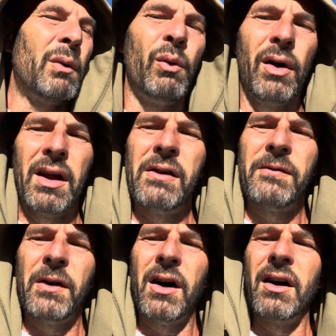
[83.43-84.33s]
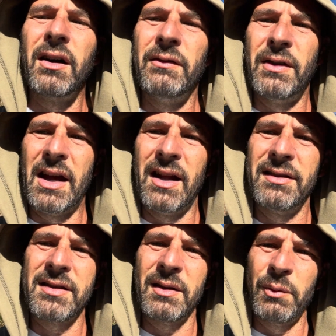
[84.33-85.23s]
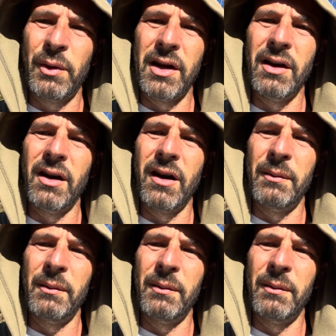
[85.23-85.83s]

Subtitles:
way far advanced than we are.